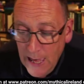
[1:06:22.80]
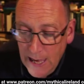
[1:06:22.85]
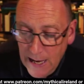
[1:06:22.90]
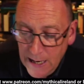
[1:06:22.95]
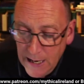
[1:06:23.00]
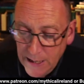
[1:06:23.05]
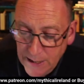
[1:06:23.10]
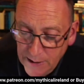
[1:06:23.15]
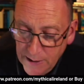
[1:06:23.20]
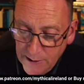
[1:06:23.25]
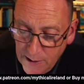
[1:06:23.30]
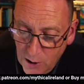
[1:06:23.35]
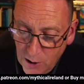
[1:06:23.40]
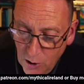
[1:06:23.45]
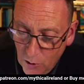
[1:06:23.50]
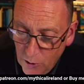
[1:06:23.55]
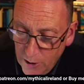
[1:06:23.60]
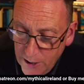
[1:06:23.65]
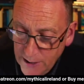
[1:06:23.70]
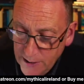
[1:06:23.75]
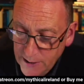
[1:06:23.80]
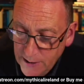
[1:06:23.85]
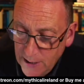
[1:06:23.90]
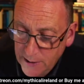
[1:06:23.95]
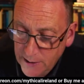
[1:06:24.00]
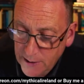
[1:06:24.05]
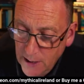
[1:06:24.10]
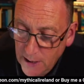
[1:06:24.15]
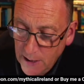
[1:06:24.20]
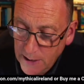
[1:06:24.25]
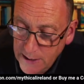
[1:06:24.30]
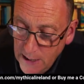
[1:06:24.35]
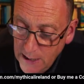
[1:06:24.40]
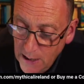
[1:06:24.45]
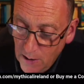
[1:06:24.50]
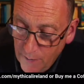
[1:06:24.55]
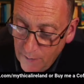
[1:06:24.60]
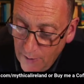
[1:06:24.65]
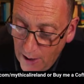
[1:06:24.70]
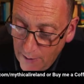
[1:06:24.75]
It is curious that the idea
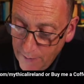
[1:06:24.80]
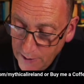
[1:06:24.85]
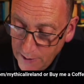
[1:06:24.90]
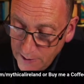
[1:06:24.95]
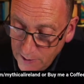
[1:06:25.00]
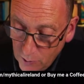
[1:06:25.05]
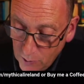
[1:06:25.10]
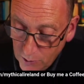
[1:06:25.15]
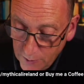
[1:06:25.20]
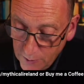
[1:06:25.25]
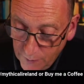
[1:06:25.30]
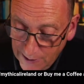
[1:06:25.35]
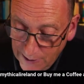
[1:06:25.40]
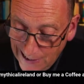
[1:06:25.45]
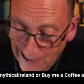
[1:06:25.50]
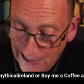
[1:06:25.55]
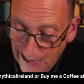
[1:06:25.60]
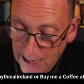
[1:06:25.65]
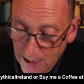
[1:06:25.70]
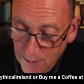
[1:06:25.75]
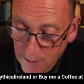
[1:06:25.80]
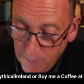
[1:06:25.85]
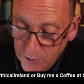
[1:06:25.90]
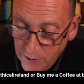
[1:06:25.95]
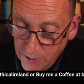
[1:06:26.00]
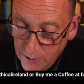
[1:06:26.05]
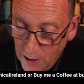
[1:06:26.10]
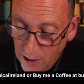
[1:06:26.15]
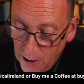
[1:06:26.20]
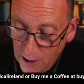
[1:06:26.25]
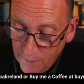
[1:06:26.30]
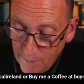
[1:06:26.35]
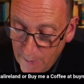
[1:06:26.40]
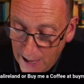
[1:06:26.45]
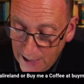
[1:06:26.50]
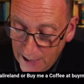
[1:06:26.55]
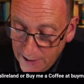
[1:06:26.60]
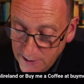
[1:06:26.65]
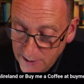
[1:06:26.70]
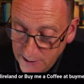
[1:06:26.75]
of having a sort of claim to the Isle of
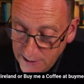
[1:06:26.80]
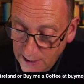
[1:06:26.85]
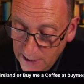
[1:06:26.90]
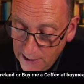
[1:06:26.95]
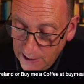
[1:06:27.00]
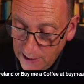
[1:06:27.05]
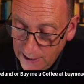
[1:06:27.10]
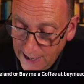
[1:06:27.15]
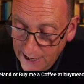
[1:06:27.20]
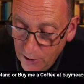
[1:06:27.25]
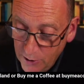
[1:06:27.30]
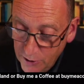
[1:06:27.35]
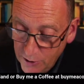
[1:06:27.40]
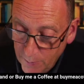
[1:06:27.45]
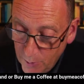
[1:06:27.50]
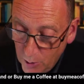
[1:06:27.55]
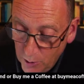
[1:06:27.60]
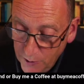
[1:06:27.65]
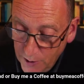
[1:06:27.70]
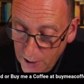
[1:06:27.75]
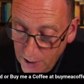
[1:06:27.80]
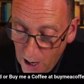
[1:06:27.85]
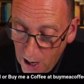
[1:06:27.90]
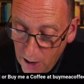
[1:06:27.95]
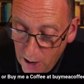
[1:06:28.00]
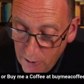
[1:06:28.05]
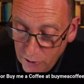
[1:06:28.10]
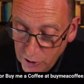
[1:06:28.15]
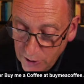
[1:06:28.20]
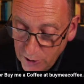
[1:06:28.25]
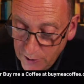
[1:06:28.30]
Man still lingered among the Irish